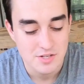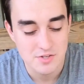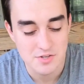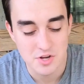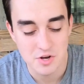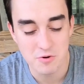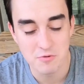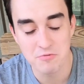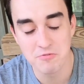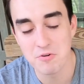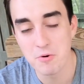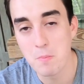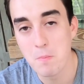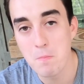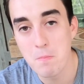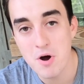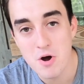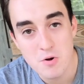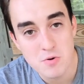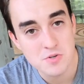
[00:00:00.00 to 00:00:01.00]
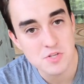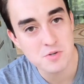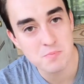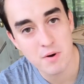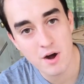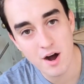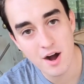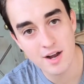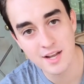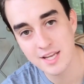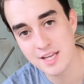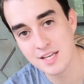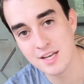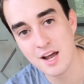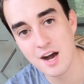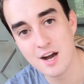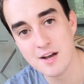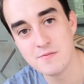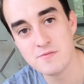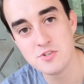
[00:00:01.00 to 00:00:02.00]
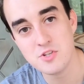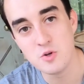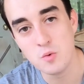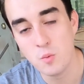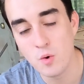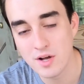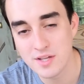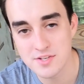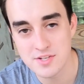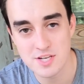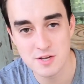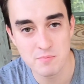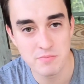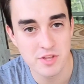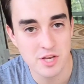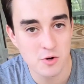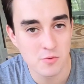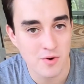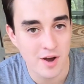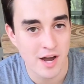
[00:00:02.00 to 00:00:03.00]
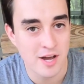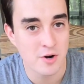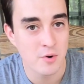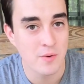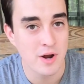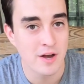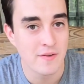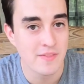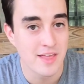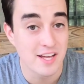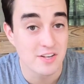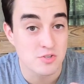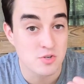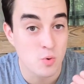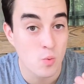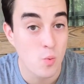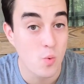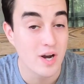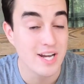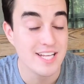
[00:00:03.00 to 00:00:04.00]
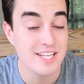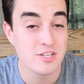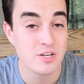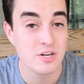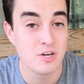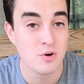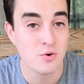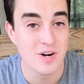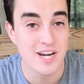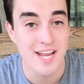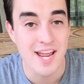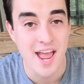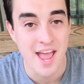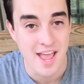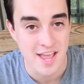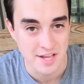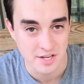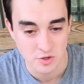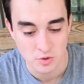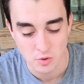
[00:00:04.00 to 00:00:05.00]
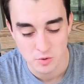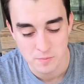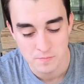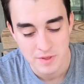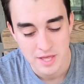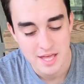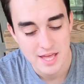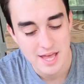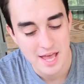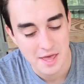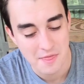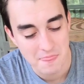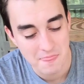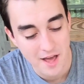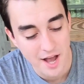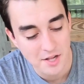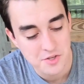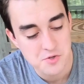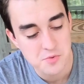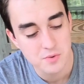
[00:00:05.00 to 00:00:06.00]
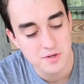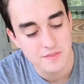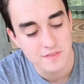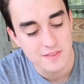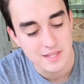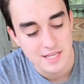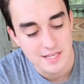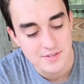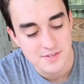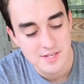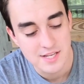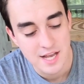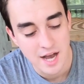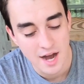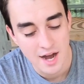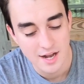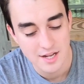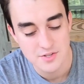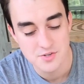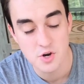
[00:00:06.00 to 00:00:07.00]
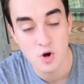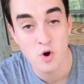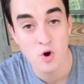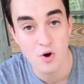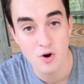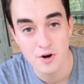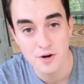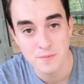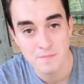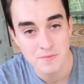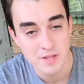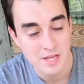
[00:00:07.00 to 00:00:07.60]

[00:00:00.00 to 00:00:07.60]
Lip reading: So for most pocket knives, you want something right around that 20-degree angle. And that's what these guides are.